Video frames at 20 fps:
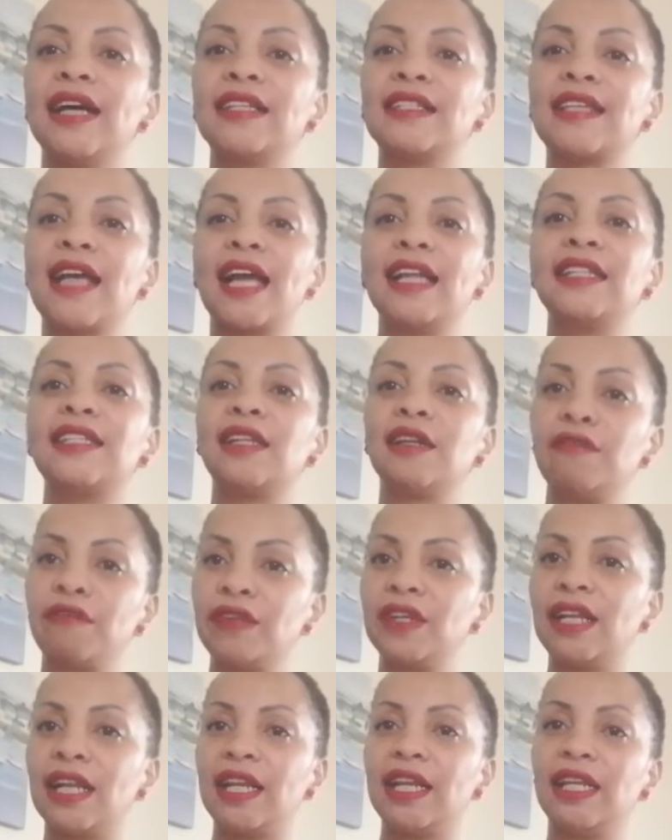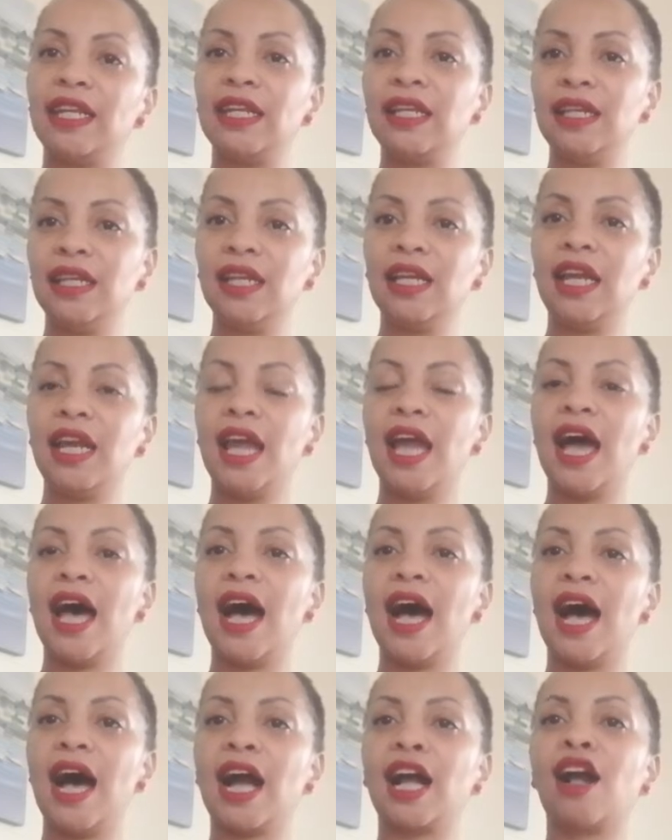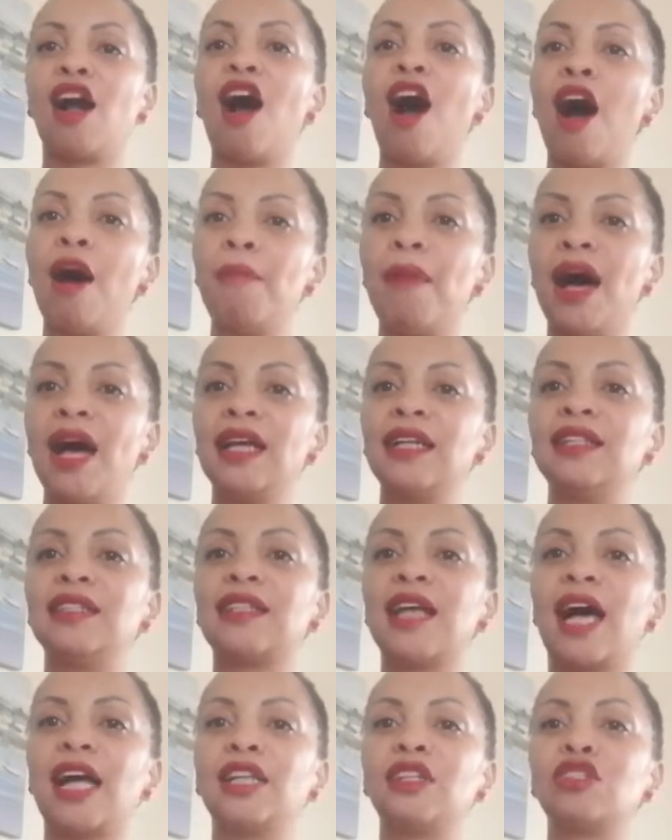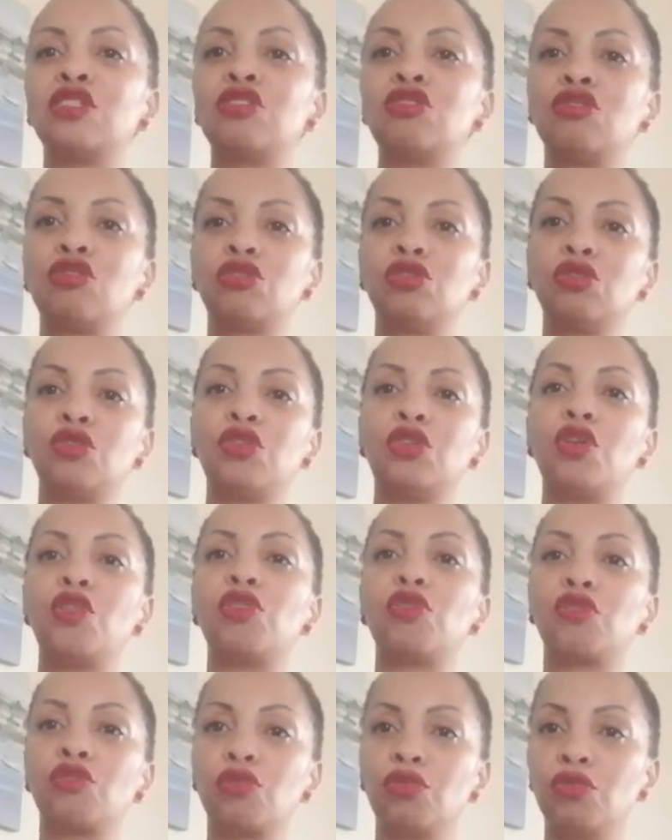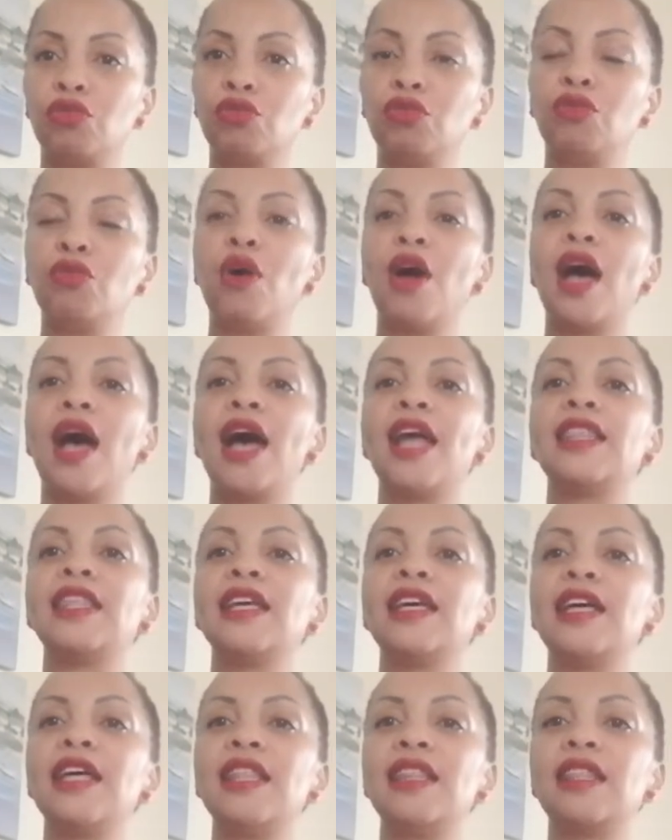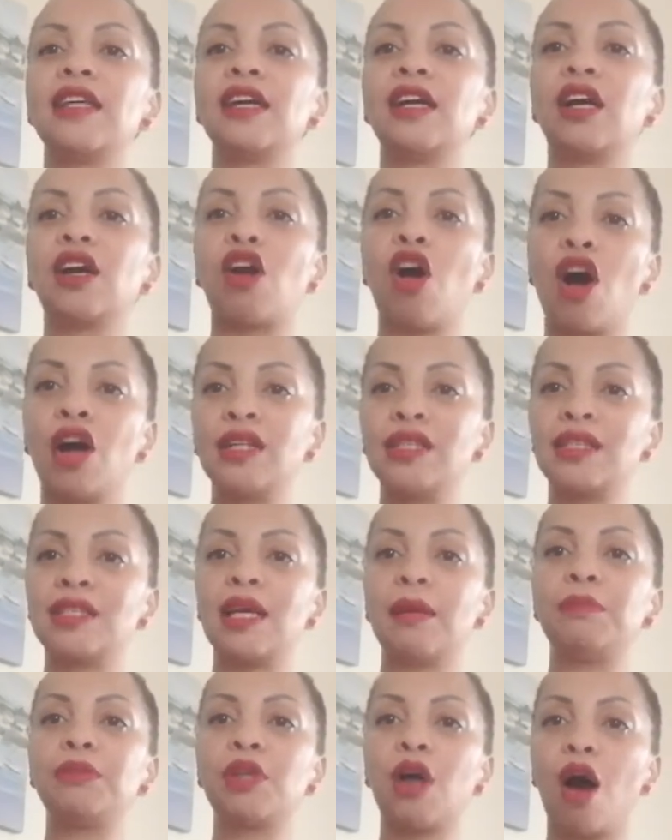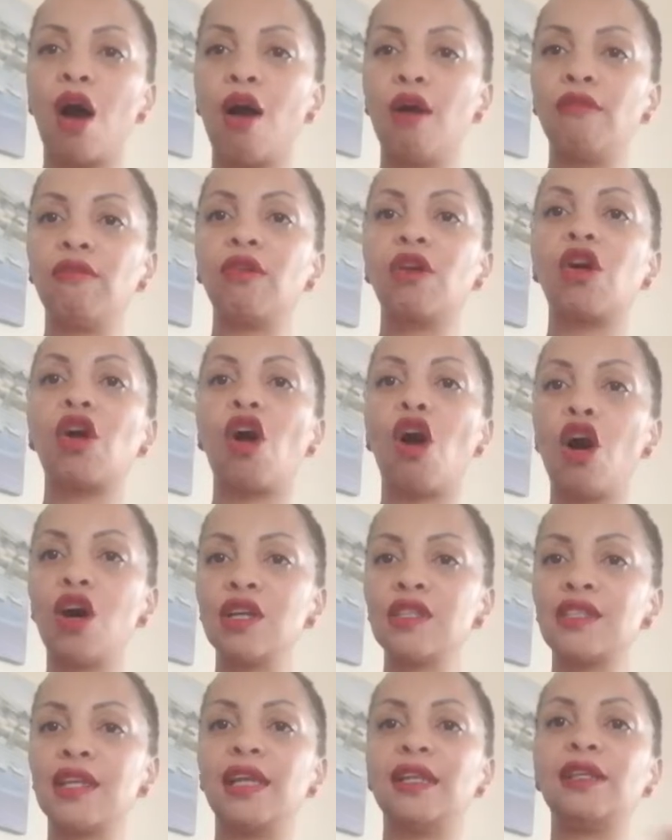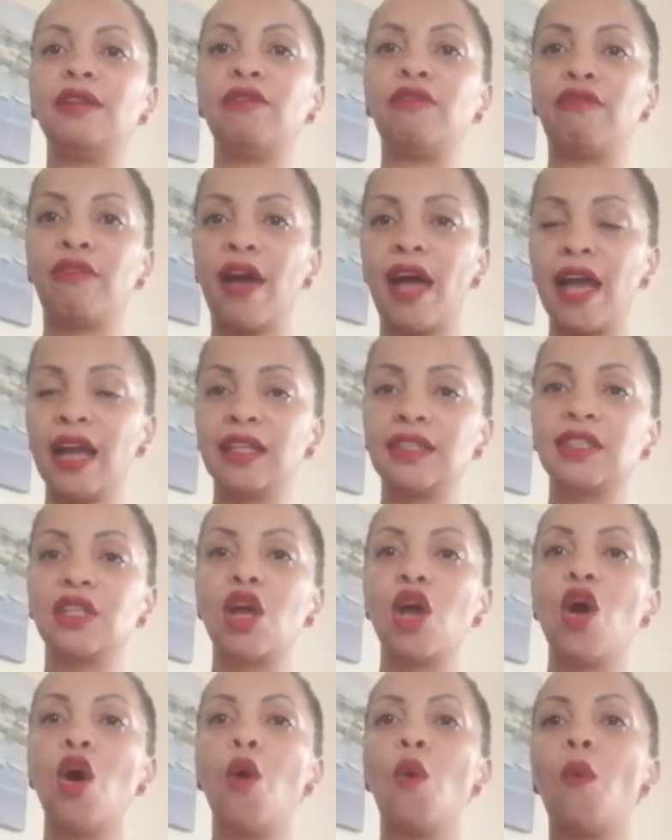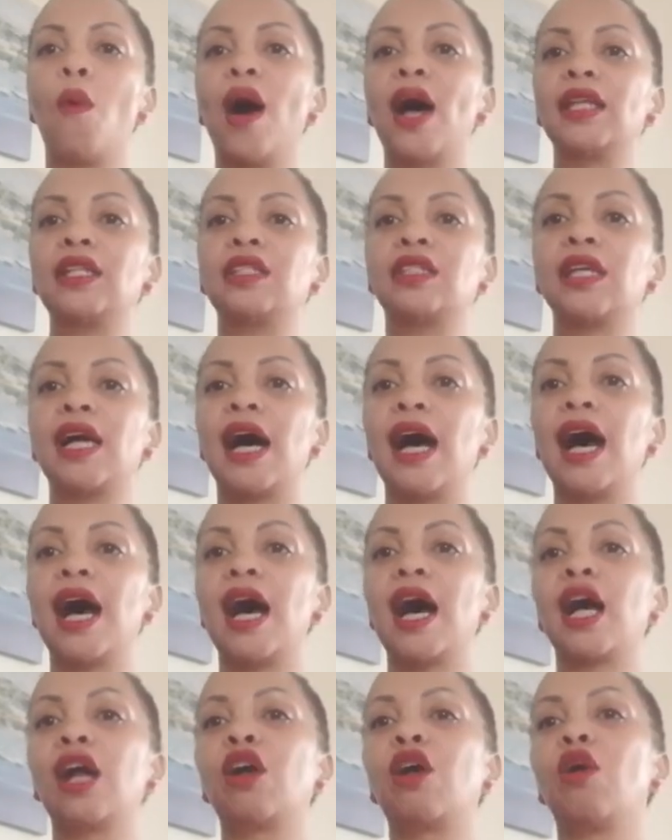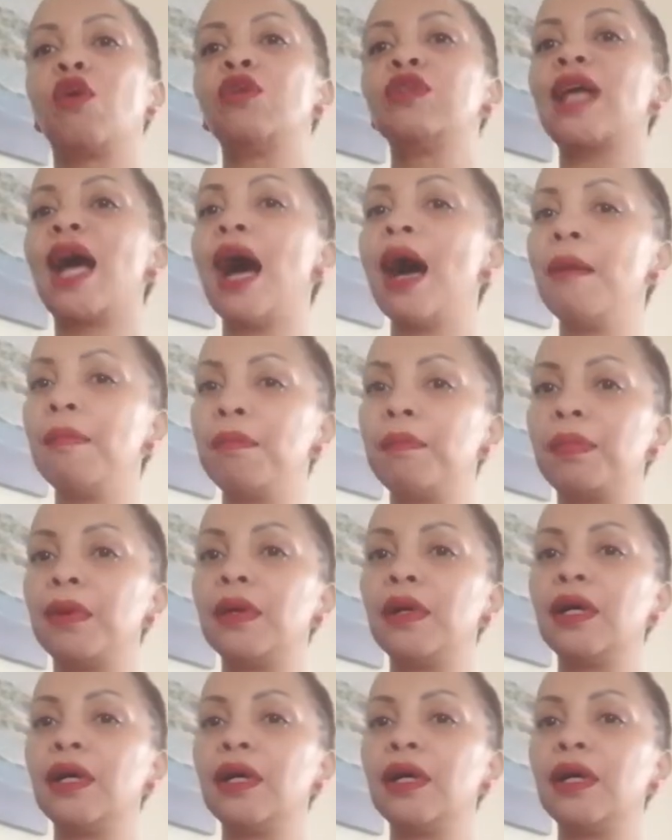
scientifically, karma is understood through the concept of cause and effect. What goes up